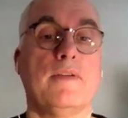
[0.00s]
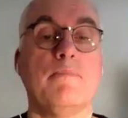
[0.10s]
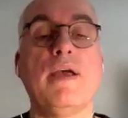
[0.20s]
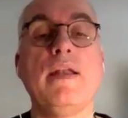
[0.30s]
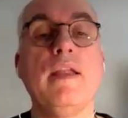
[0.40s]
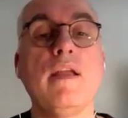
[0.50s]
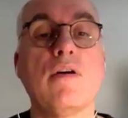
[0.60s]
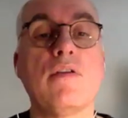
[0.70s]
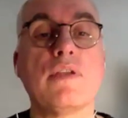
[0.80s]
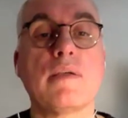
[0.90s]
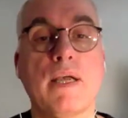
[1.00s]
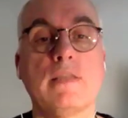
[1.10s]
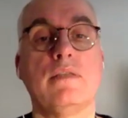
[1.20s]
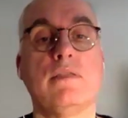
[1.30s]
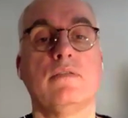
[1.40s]
depending on the
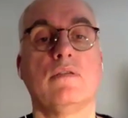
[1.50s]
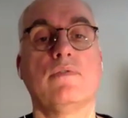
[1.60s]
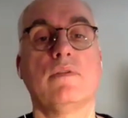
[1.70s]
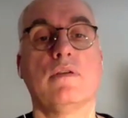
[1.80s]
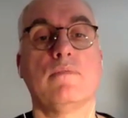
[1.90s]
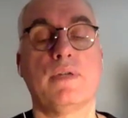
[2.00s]
capacities of the